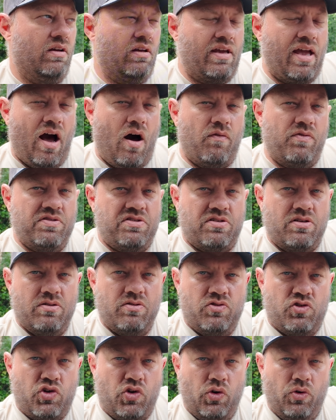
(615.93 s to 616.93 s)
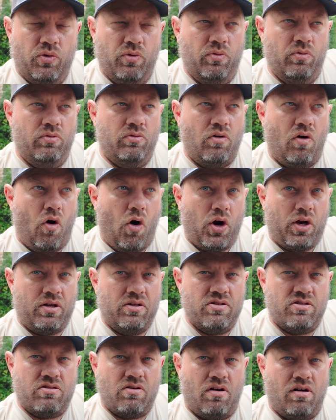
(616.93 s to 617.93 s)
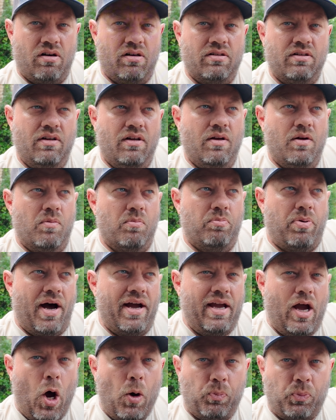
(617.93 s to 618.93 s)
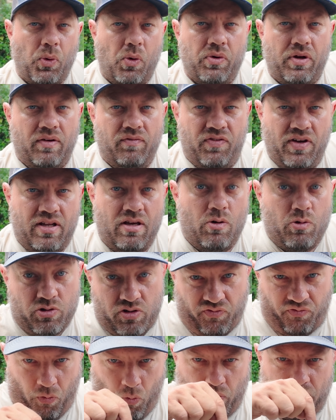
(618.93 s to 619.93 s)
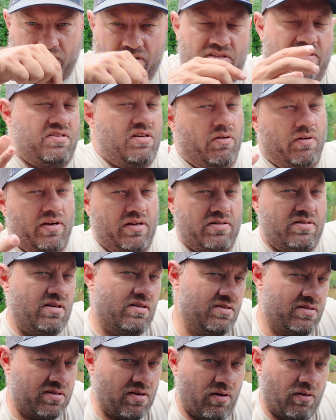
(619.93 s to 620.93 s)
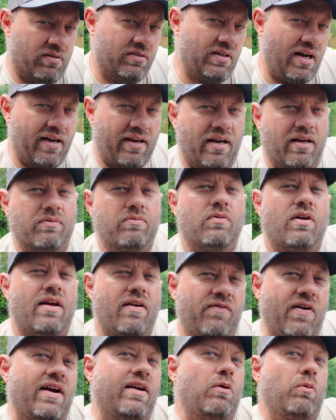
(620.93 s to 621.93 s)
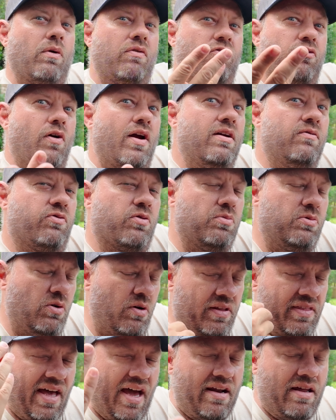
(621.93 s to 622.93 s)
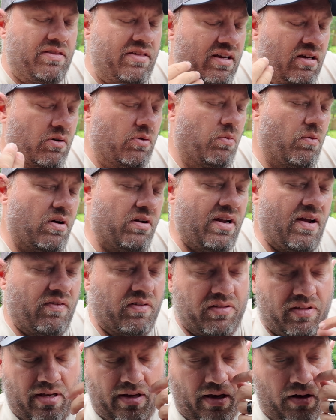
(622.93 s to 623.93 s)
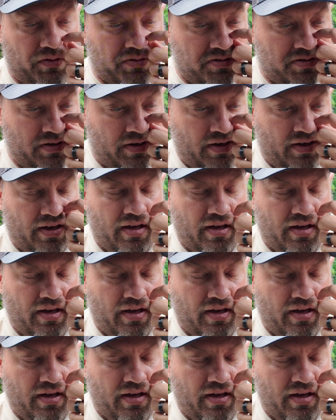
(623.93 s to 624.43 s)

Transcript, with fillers: Galveston to Arkansas by uploading videos for this series. So I gotta, if I can refrain from doing that, I think it'll run everything else